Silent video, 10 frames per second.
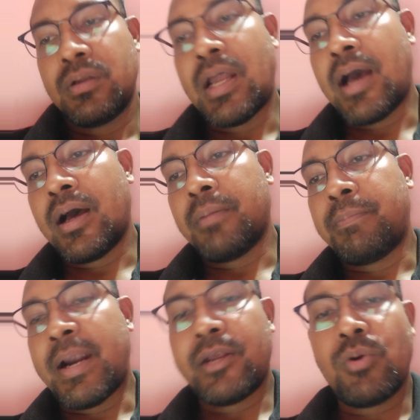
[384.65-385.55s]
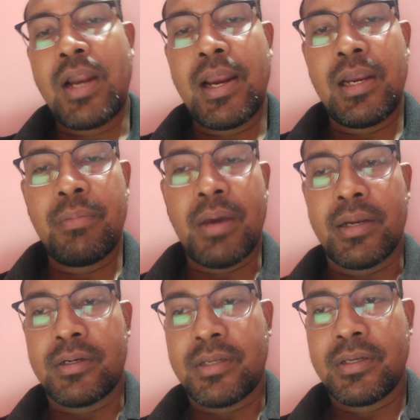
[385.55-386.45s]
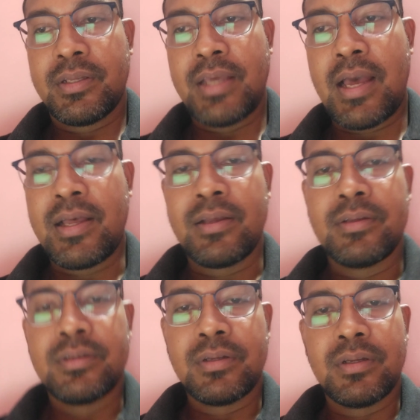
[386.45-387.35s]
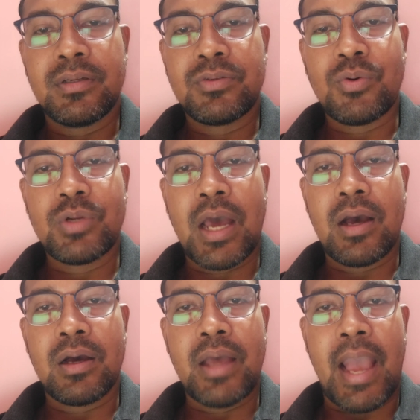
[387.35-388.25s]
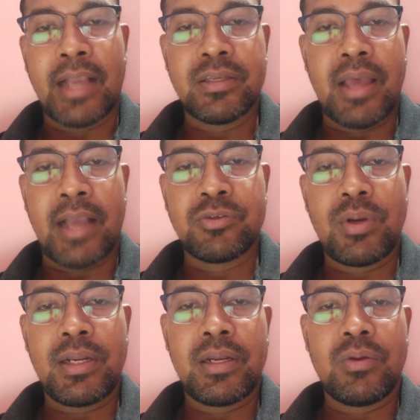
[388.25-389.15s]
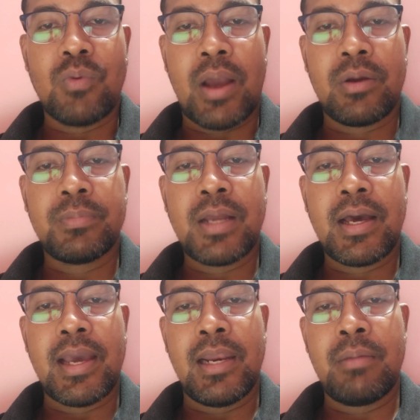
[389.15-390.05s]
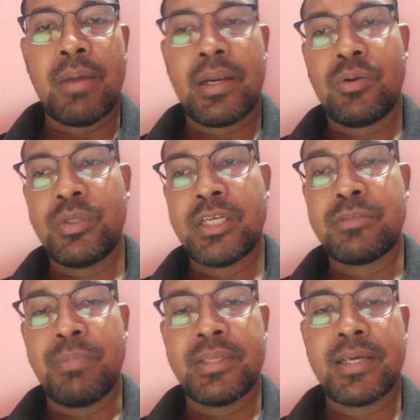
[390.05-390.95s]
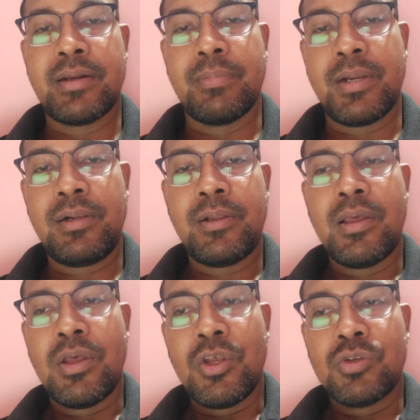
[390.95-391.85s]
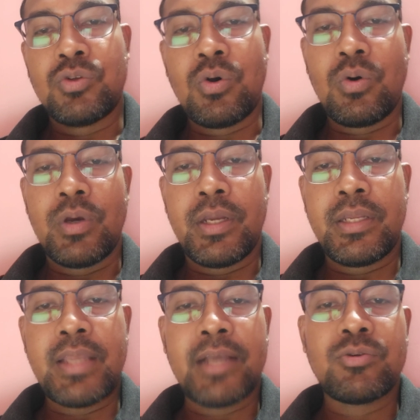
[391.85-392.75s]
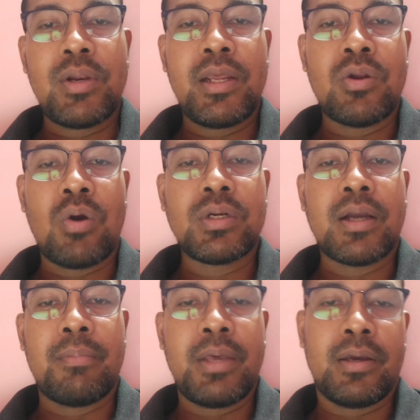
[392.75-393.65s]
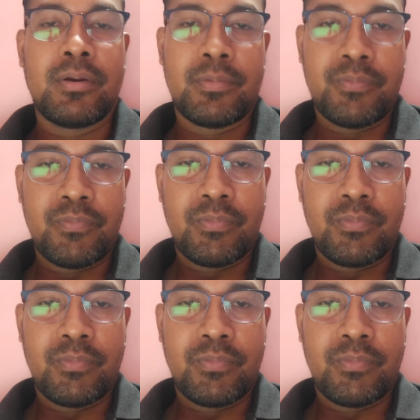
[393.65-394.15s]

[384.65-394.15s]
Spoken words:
the particular element, yeah, so the actually one of the element which is measurable, so it is actually not coming